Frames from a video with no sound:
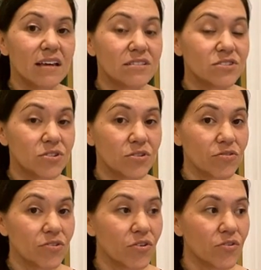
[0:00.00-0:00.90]

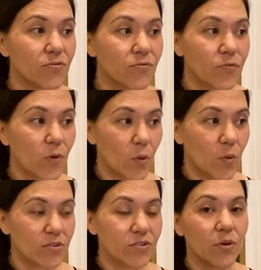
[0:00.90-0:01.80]
till you're
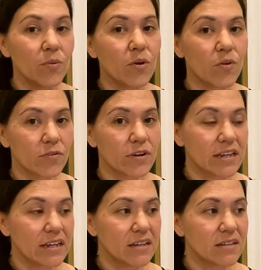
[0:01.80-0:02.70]
full. You don't
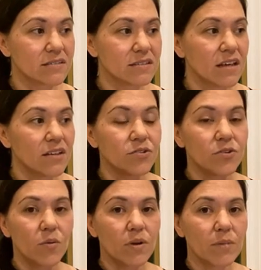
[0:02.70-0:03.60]
overeat. You
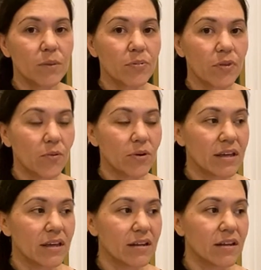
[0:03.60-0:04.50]
don't want to be
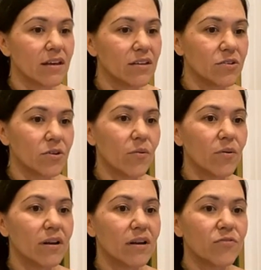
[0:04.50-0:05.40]
bloated. You don't
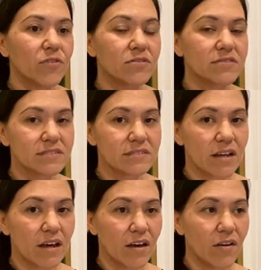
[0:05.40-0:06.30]
want to feel
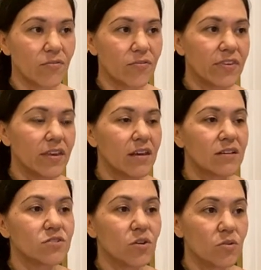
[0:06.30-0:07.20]
stuffed.
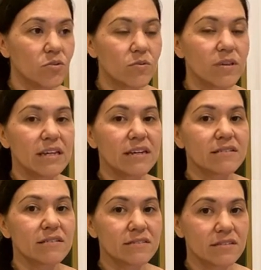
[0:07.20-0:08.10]
So you
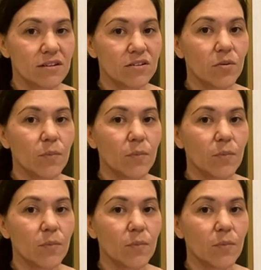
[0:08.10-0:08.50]
eat till your